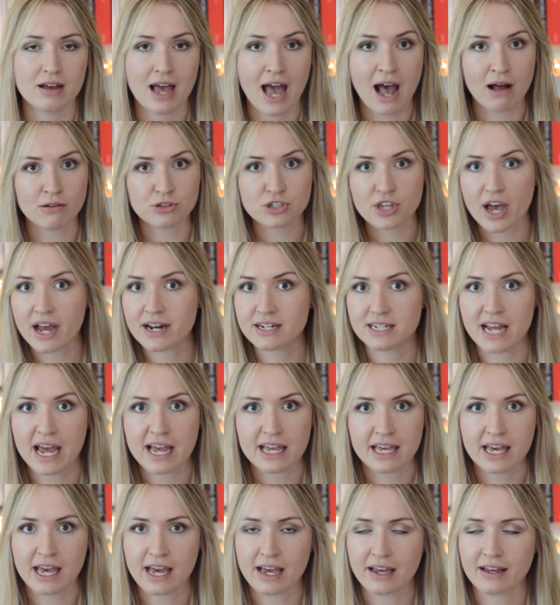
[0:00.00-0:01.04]
outside
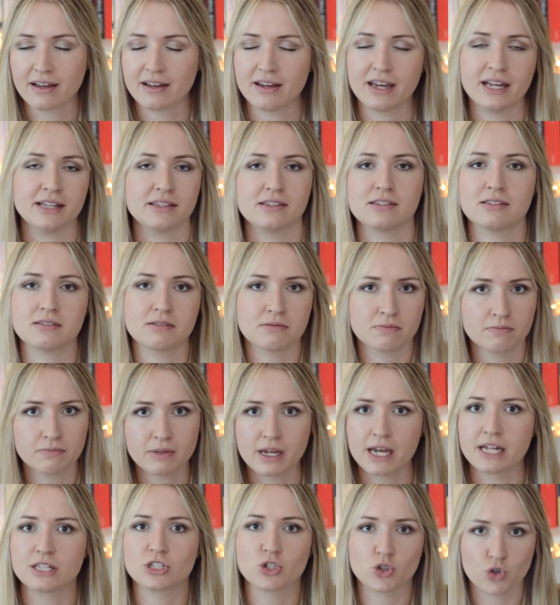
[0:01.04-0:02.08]
decking. It's
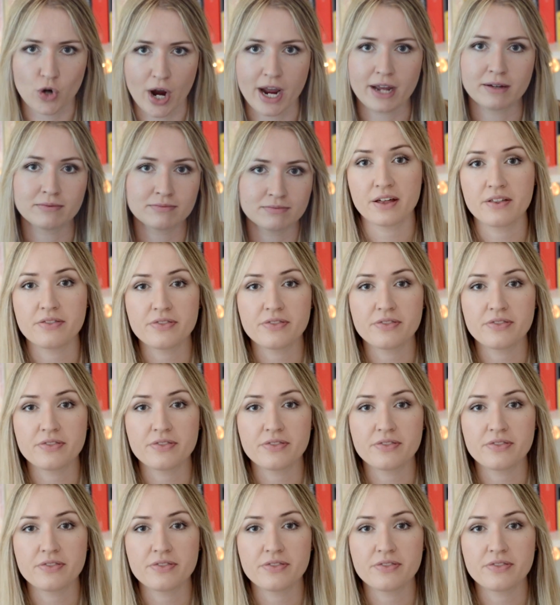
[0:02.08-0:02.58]
great.